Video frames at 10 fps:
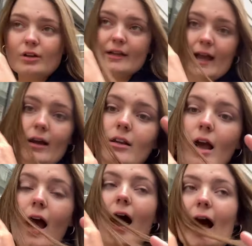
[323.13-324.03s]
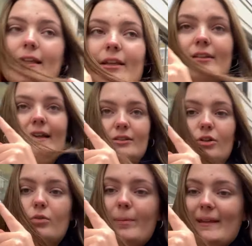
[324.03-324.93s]
account. I don't know if I can do that. And the
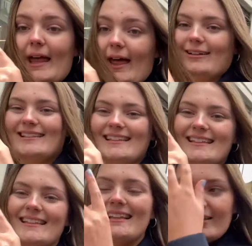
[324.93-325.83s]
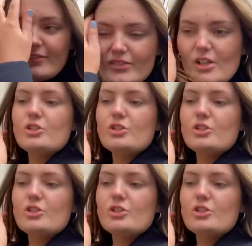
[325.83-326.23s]
TikTok will be there. I don't know if I can